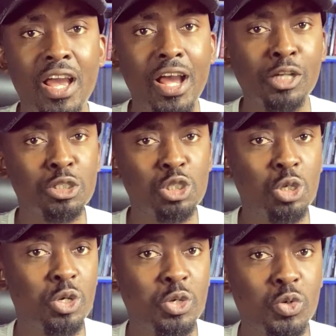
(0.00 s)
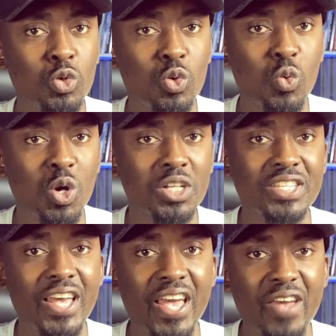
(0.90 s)
and show you what
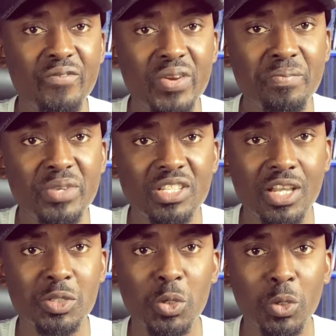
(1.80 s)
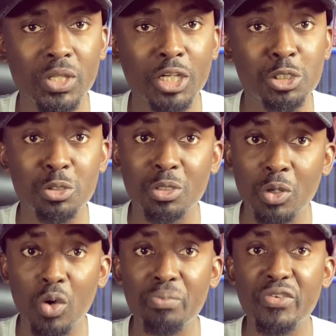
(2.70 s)
every business owner should
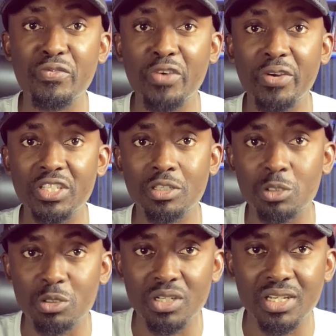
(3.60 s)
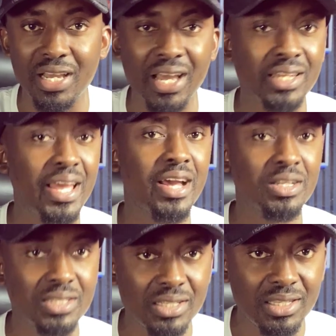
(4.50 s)
know before registering an
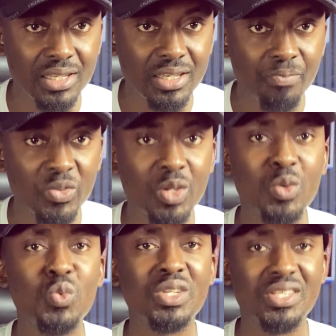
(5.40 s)
LTD with the